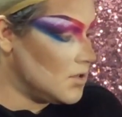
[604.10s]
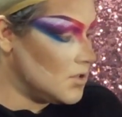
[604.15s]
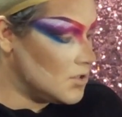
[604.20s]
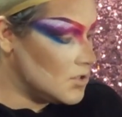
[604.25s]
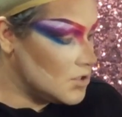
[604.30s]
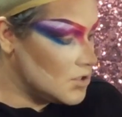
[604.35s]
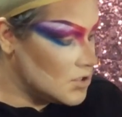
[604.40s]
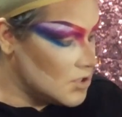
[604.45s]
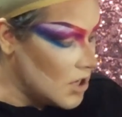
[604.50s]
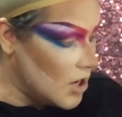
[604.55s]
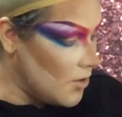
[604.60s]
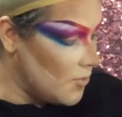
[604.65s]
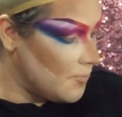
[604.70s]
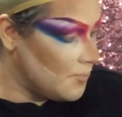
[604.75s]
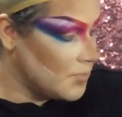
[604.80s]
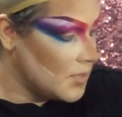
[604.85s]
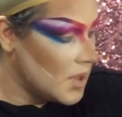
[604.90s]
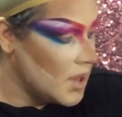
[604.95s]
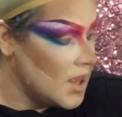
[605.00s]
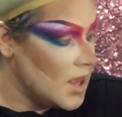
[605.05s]
So,
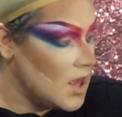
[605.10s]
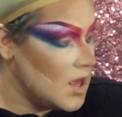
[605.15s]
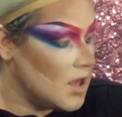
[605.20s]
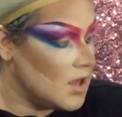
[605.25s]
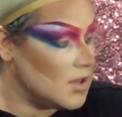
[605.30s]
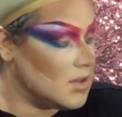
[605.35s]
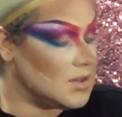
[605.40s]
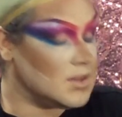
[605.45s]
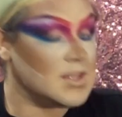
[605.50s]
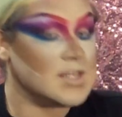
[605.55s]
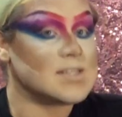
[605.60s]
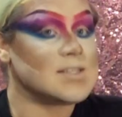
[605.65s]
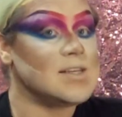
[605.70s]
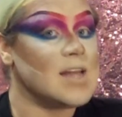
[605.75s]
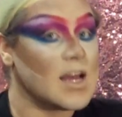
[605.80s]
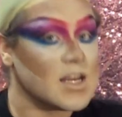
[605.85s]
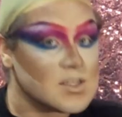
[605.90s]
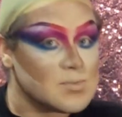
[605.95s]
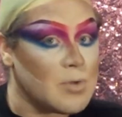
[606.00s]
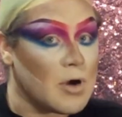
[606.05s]
this
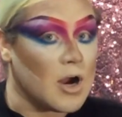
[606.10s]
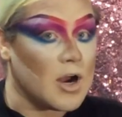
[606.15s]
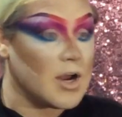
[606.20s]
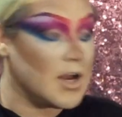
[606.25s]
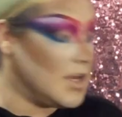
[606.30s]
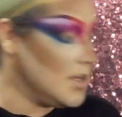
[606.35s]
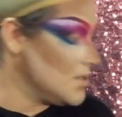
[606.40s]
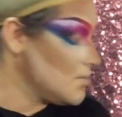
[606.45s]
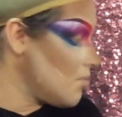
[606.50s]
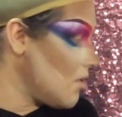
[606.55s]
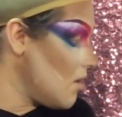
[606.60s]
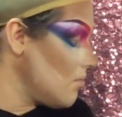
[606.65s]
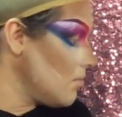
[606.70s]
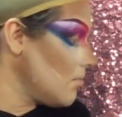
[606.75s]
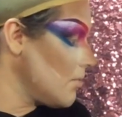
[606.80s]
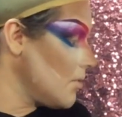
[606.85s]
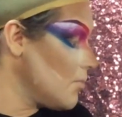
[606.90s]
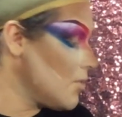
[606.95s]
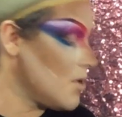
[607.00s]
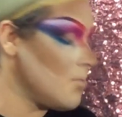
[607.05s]
next part is
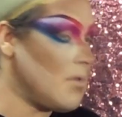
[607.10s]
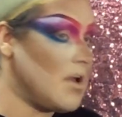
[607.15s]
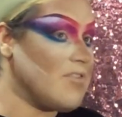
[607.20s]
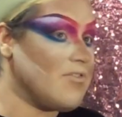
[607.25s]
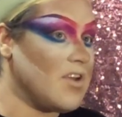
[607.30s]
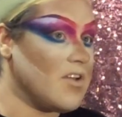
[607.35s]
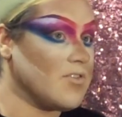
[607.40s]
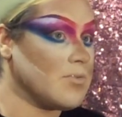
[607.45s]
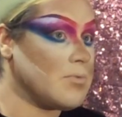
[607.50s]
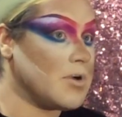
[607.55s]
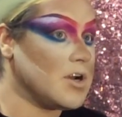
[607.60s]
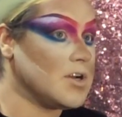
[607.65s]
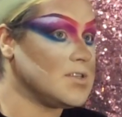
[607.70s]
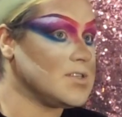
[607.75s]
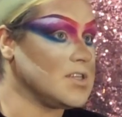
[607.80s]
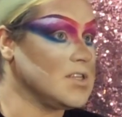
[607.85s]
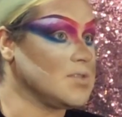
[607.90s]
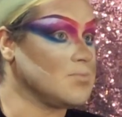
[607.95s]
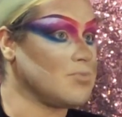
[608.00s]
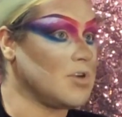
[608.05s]
probably one of my favorite
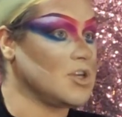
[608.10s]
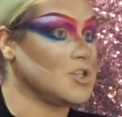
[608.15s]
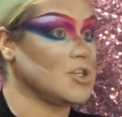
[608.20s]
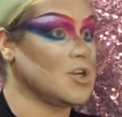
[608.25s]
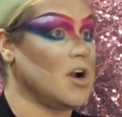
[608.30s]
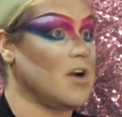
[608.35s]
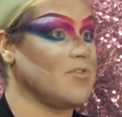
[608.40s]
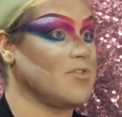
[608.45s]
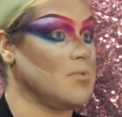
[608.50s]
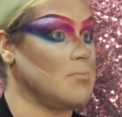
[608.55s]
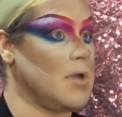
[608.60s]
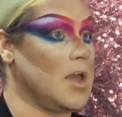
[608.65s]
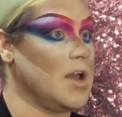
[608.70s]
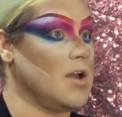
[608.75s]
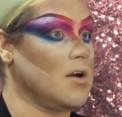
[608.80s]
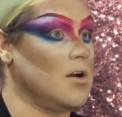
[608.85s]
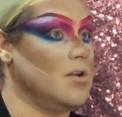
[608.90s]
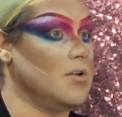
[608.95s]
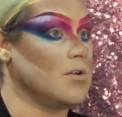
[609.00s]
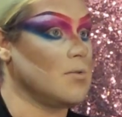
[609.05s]
parts. It's brushing off the
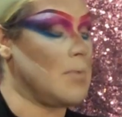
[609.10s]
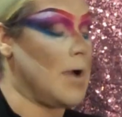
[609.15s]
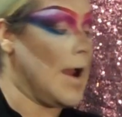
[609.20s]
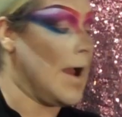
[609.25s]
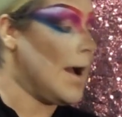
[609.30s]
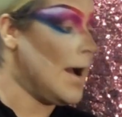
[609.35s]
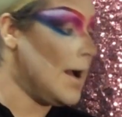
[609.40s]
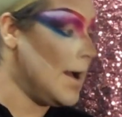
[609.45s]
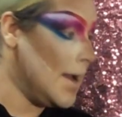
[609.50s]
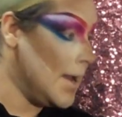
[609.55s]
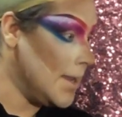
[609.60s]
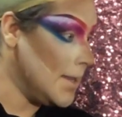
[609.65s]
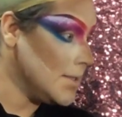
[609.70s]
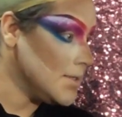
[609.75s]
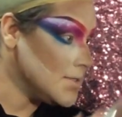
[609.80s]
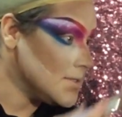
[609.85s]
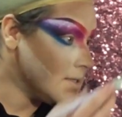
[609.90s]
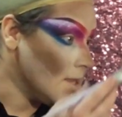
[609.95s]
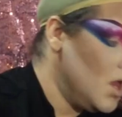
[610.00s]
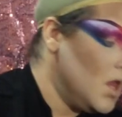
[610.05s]
bake under my
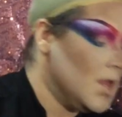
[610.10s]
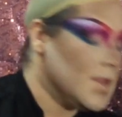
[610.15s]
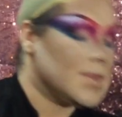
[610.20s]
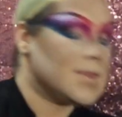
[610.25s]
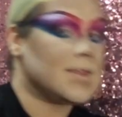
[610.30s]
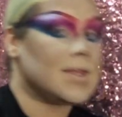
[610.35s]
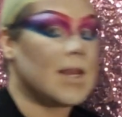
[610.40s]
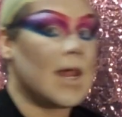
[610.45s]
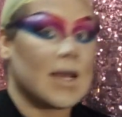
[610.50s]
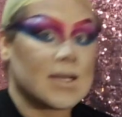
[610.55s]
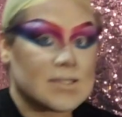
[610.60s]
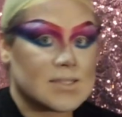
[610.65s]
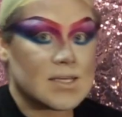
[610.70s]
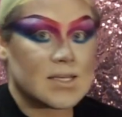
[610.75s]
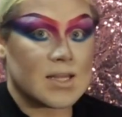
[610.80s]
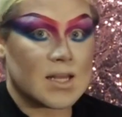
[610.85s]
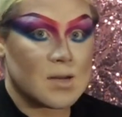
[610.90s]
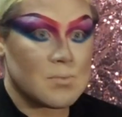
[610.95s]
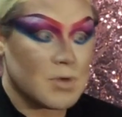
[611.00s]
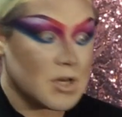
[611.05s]
eyes. The next
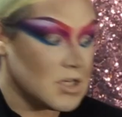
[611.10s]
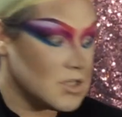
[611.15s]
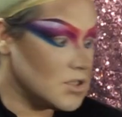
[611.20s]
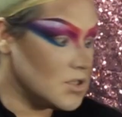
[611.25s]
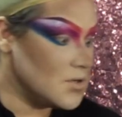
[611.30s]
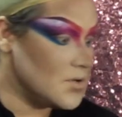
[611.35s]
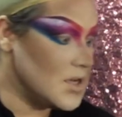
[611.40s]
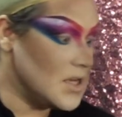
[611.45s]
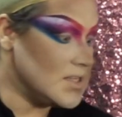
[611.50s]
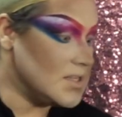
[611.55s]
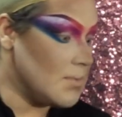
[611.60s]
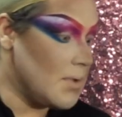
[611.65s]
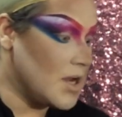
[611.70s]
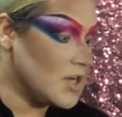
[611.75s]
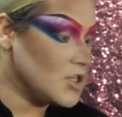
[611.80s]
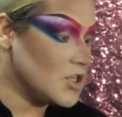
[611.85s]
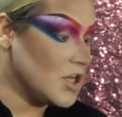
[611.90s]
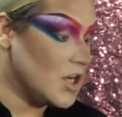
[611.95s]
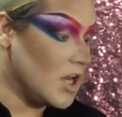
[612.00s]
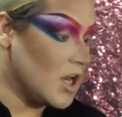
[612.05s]
thing that I'm gonna do is I'm
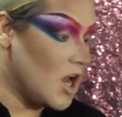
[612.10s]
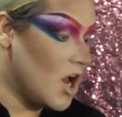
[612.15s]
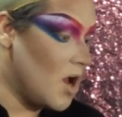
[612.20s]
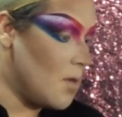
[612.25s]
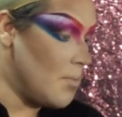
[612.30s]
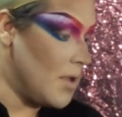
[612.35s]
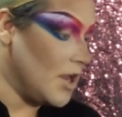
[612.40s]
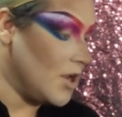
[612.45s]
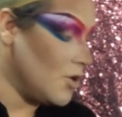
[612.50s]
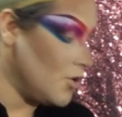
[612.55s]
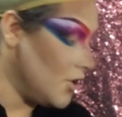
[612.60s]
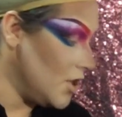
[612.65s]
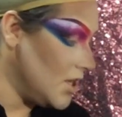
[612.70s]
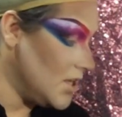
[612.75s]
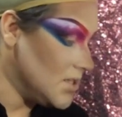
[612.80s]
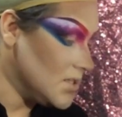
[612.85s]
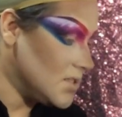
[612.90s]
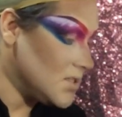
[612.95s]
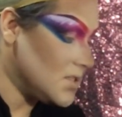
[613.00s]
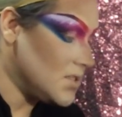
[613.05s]
actually gonna cut my
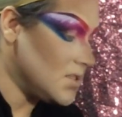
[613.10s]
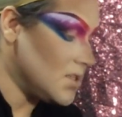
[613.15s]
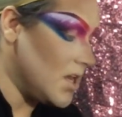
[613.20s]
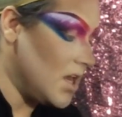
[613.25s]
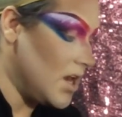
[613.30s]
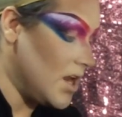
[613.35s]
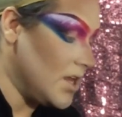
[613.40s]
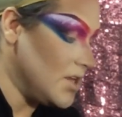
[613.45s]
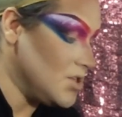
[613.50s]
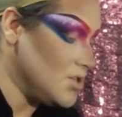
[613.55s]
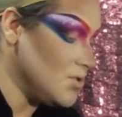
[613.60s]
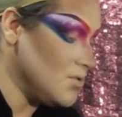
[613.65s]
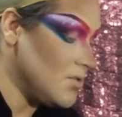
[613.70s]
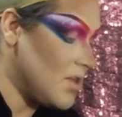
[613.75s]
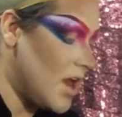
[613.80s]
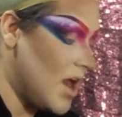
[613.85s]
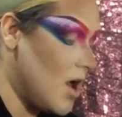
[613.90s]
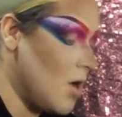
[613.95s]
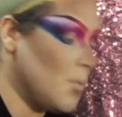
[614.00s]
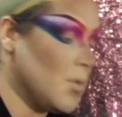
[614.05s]
crease, and I do
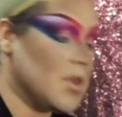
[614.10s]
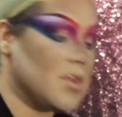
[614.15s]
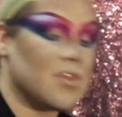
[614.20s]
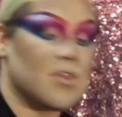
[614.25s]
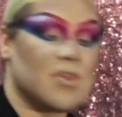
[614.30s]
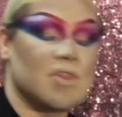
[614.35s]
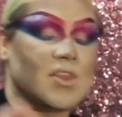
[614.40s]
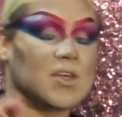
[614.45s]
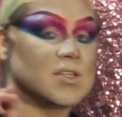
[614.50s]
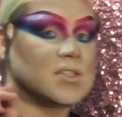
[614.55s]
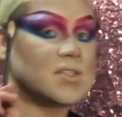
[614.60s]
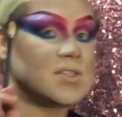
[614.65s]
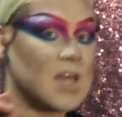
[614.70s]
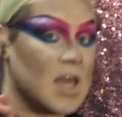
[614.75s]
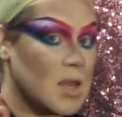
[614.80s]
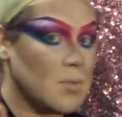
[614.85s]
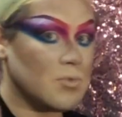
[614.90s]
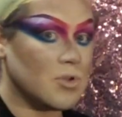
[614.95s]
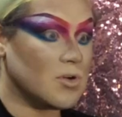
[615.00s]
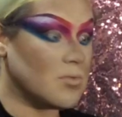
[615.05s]
that with the
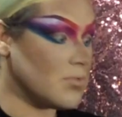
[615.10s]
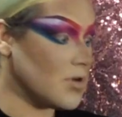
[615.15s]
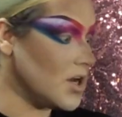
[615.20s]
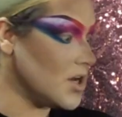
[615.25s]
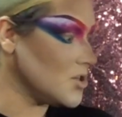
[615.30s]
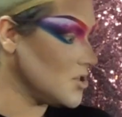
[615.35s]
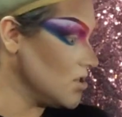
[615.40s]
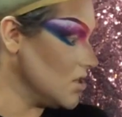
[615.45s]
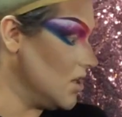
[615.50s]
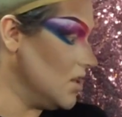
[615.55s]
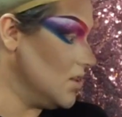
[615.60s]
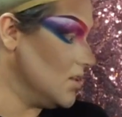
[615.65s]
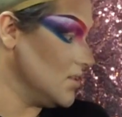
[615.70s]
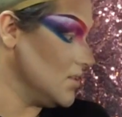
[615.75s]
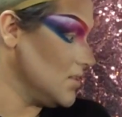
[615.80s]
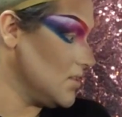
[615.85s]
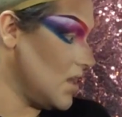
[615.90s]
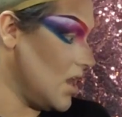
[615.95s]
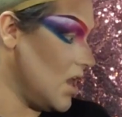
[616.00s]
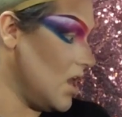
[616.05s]
same little brush and the
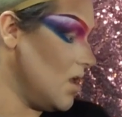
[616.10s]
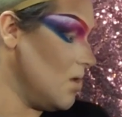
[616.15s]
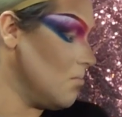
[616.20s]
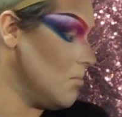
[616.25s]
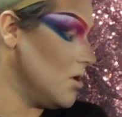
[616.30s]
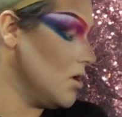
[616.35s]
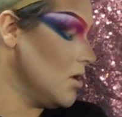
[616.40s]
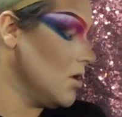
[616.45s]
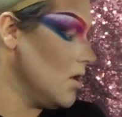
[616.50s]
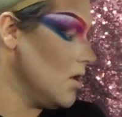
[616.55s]
same